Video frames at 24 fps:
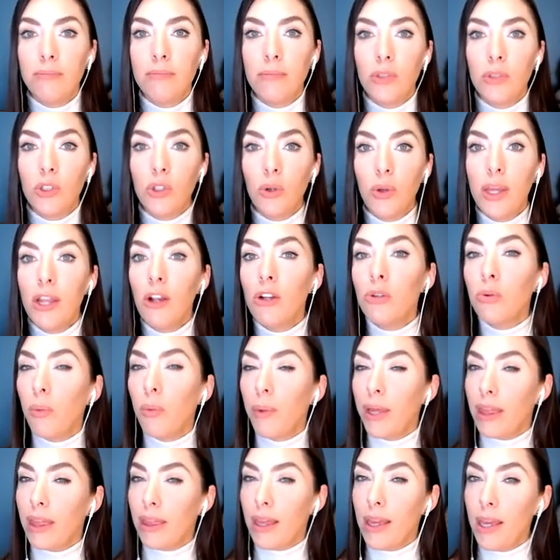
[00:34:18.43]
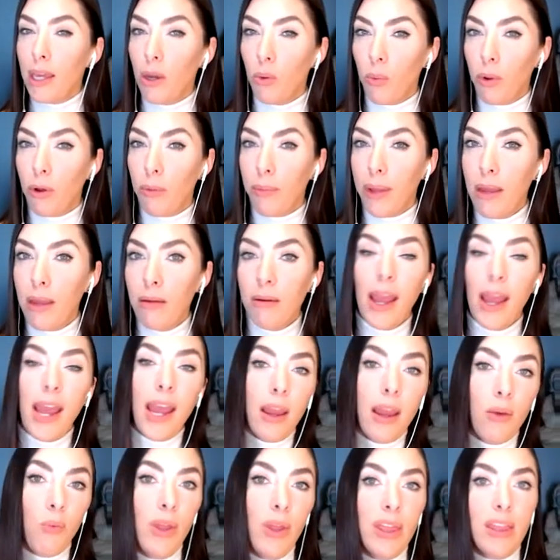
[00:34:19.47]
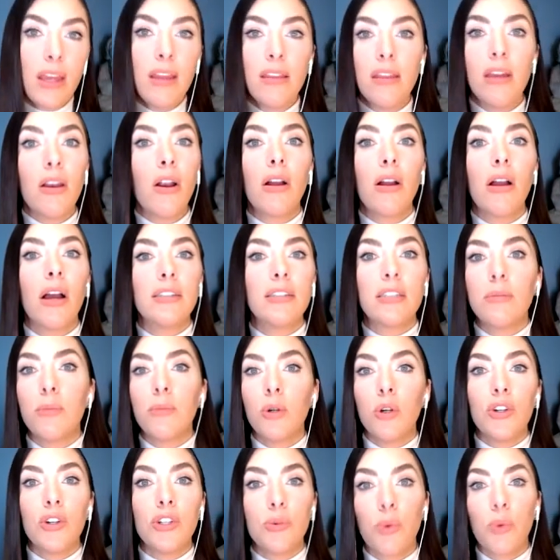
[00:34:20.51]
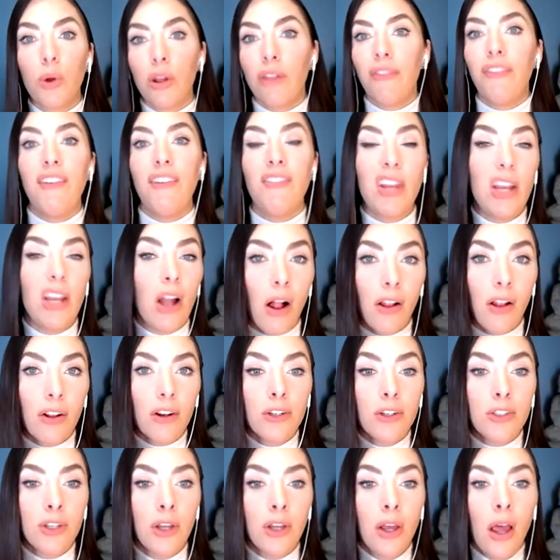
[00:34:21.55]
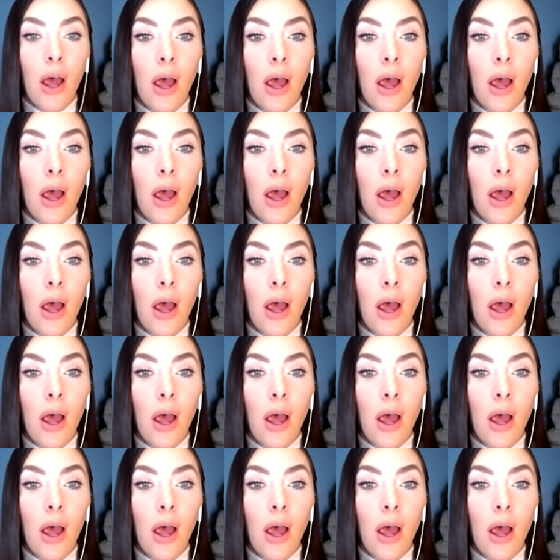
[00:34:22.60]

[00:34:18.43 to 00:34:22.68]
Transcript: So here's what we think it will be. Hey, we think that our customer is worth fifty dollars,